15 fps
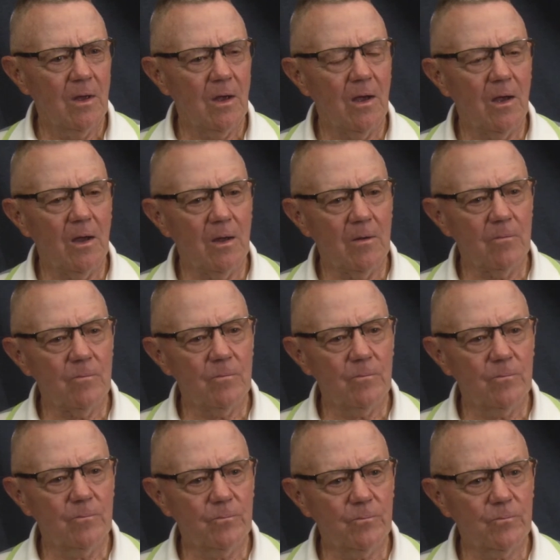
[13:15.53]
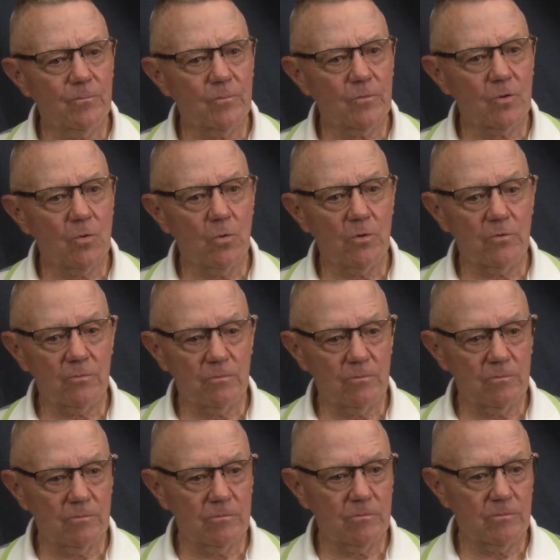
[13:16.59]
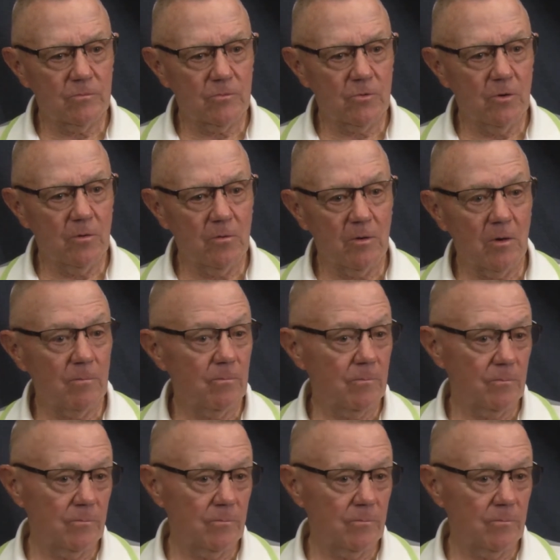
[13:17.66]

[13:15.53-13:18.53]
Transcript: And of course, growing up,